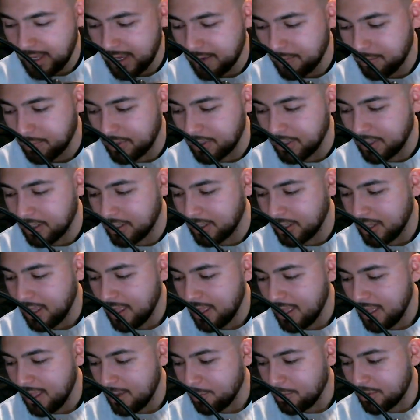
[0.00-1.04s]
but
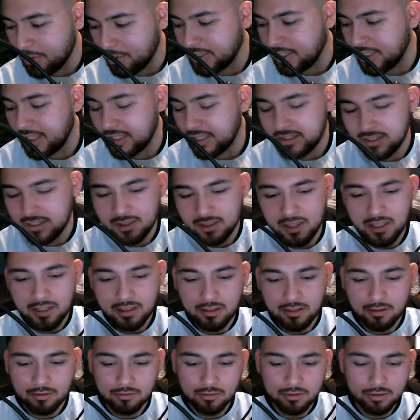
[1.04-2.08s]
see, that's the thing
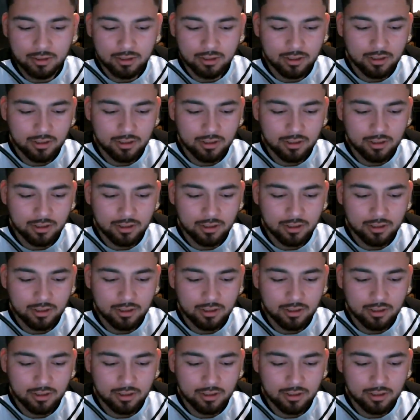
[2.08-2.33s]
though.